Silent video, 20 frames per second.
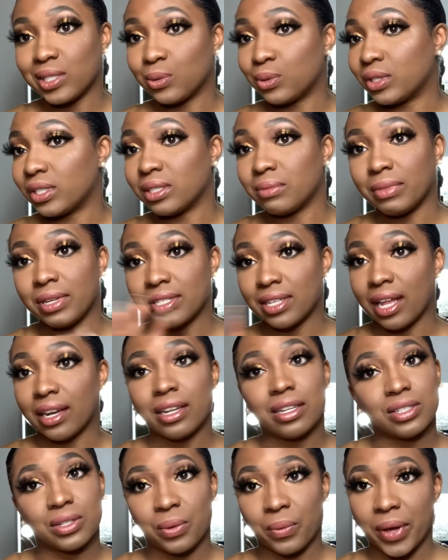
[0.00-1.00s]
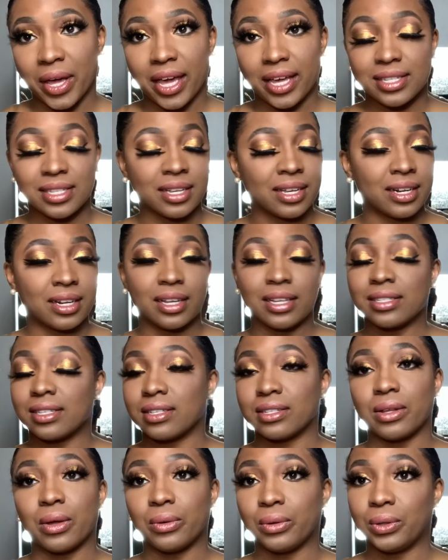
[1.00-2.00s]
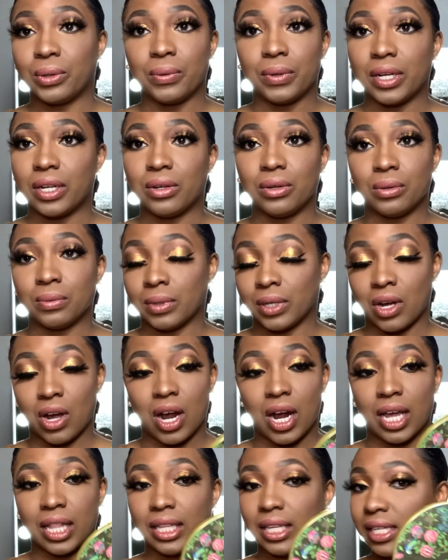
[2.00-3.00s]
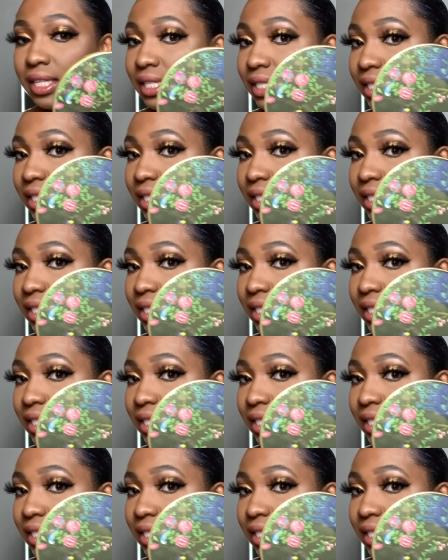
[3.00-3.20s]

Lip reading: which just means I need to wax on it because it's gonna do what it do regardless.